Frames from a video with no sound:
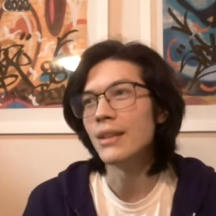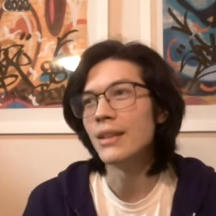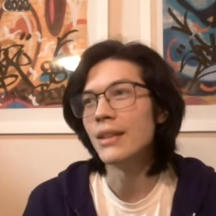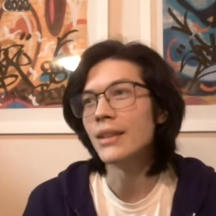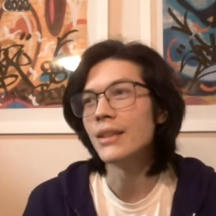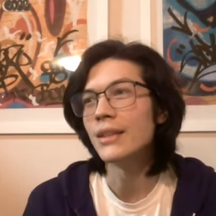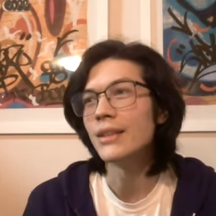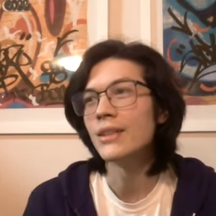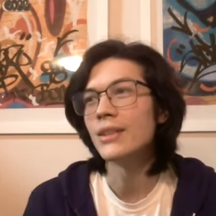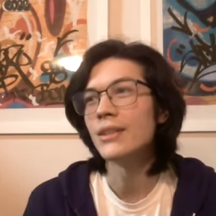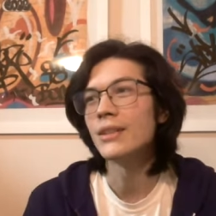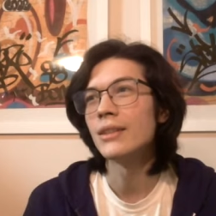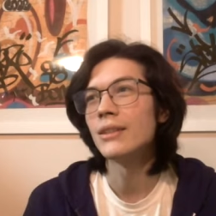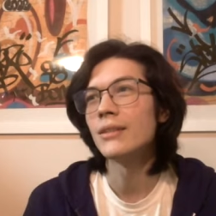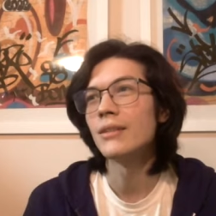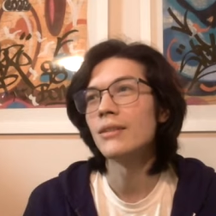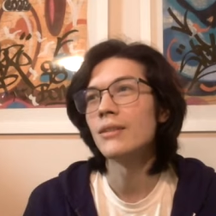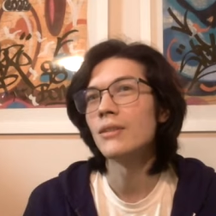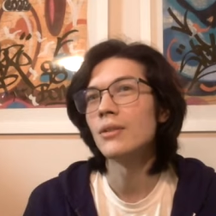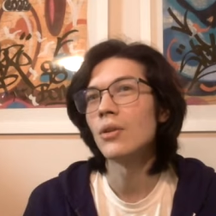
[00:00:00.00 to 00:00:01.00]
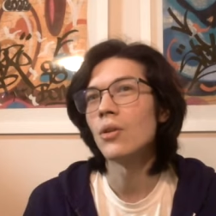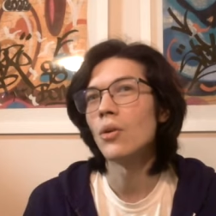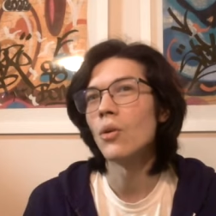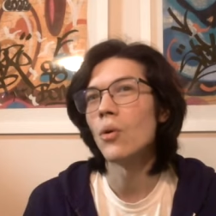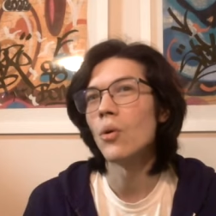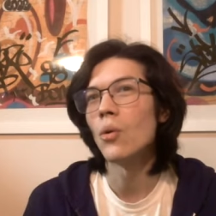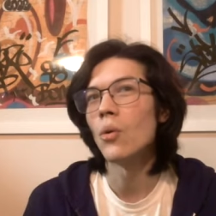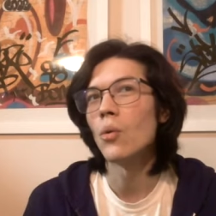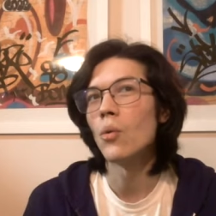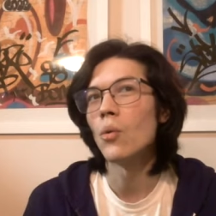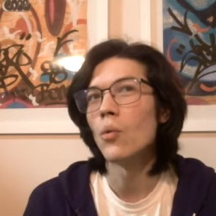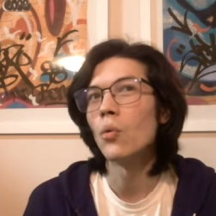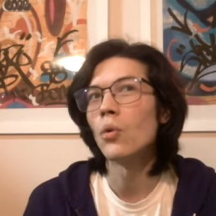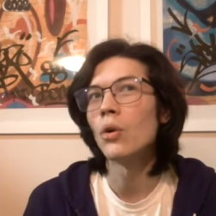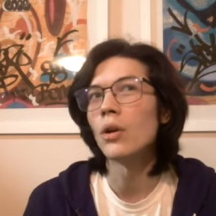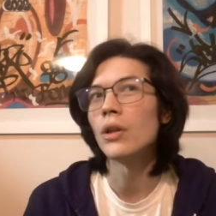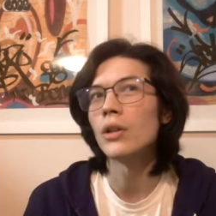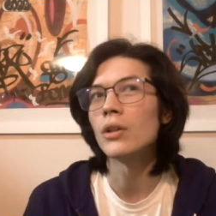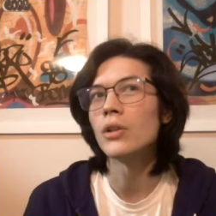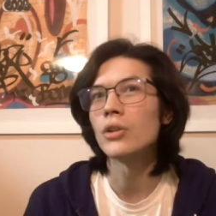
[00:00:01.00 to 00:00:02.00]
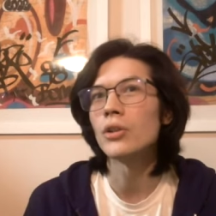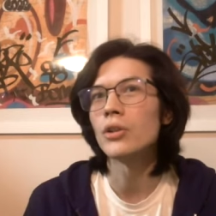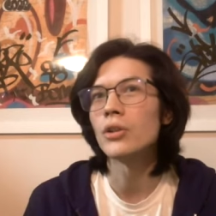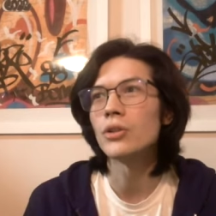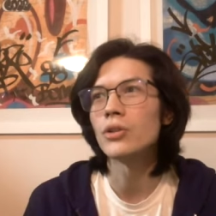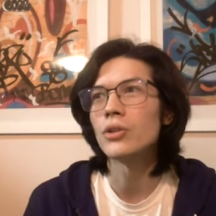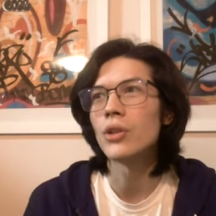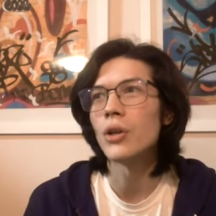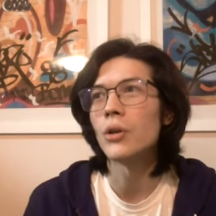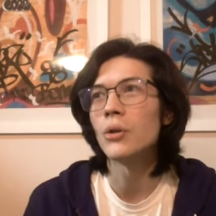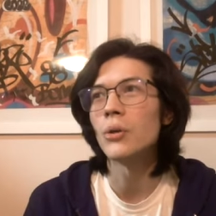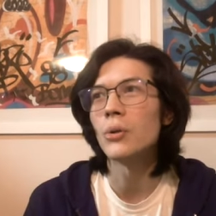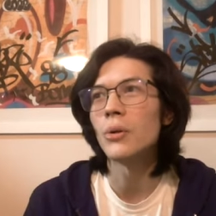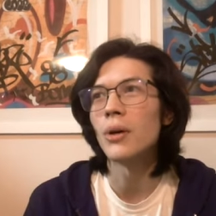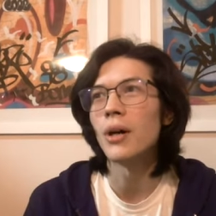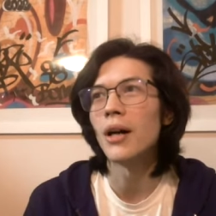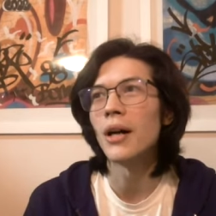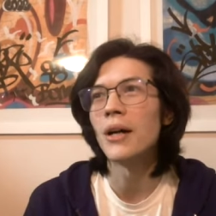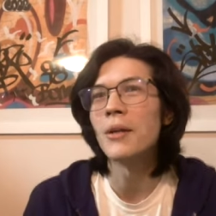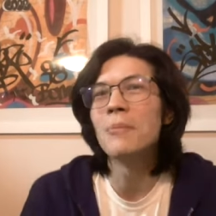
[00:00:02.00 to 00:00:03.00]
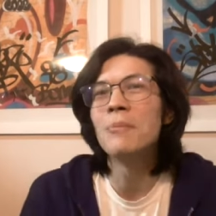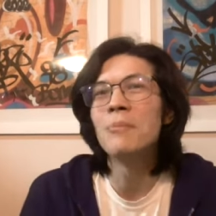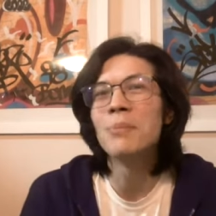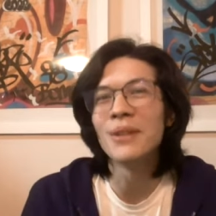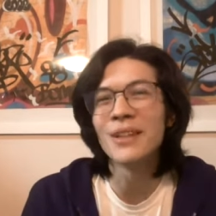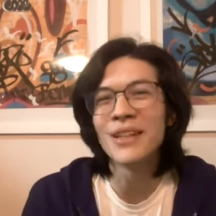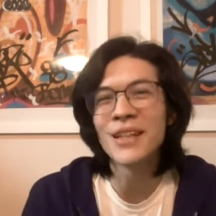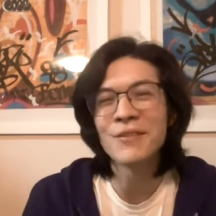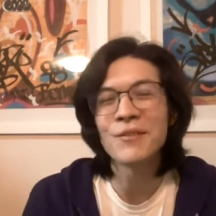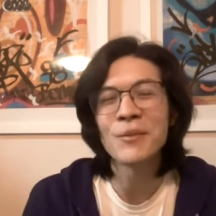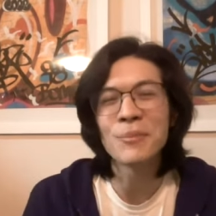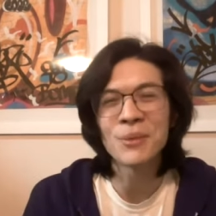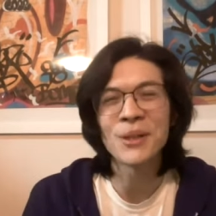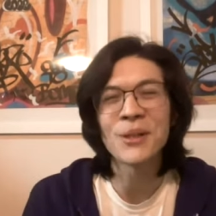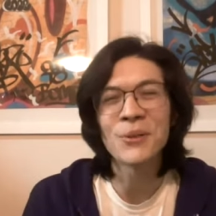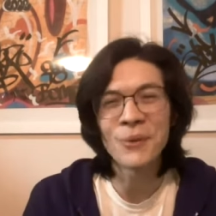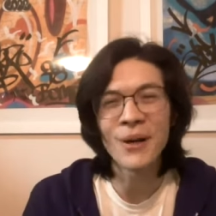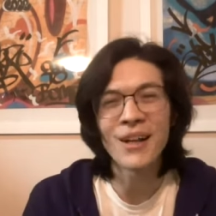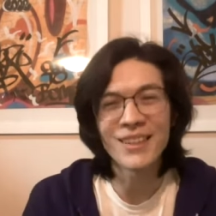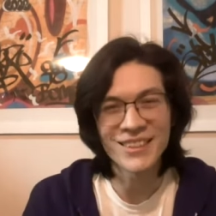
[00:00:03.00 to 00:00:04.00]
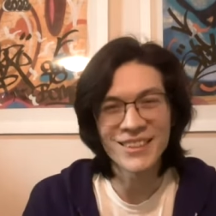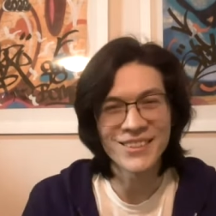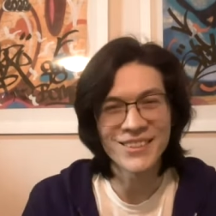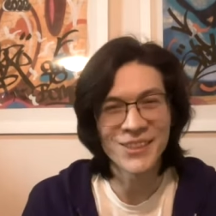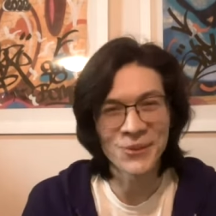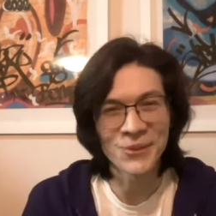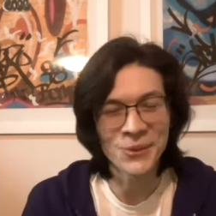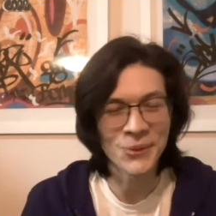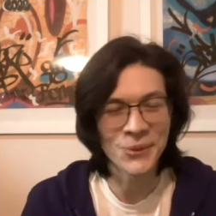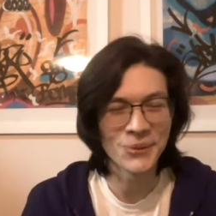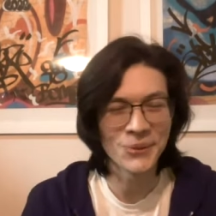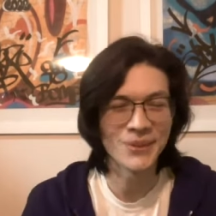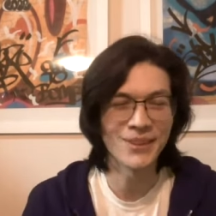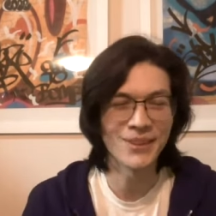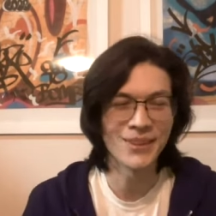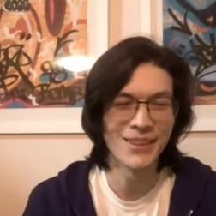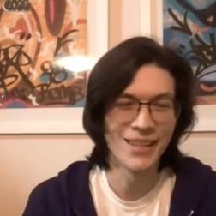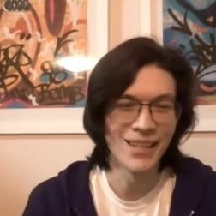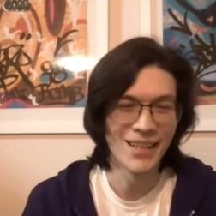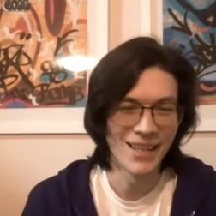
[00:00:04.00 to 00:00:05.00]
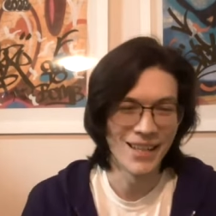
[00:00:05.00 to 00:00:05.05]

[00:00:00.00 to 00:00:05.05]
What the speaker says: This works so unbelievably well. It's so cool.